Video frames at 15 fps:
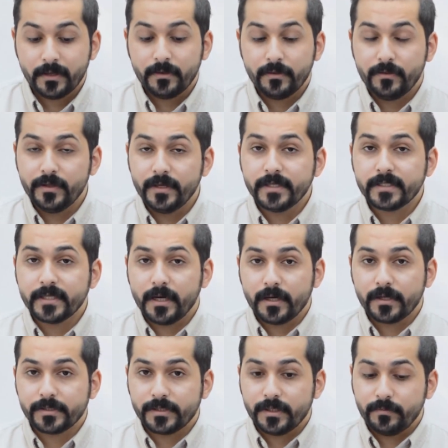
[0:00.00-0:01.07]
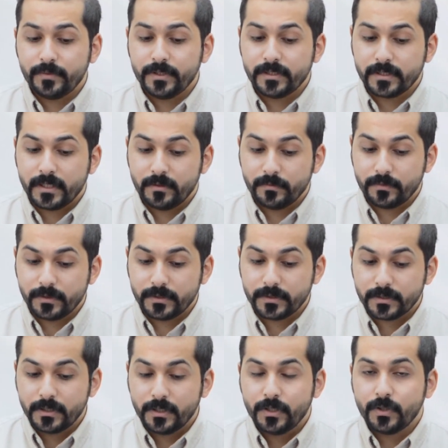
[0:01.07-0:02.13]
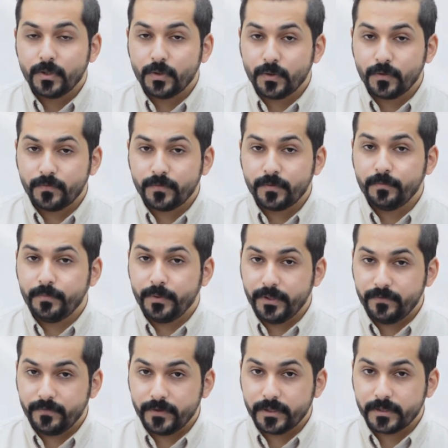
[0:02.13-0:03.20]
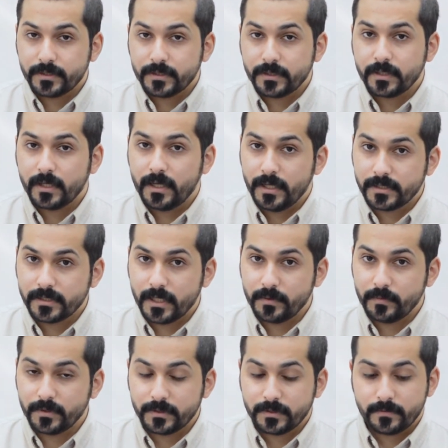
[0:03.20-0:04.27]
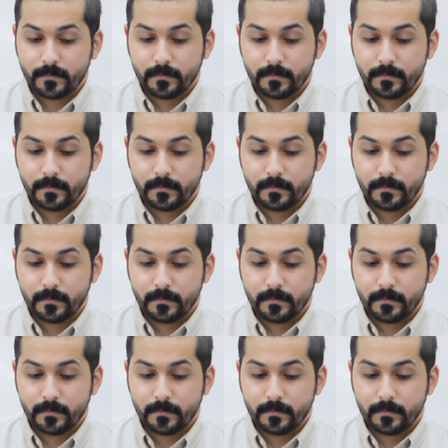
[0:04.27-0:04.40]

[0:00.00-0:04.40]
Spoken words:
These are some examples of previous assignments.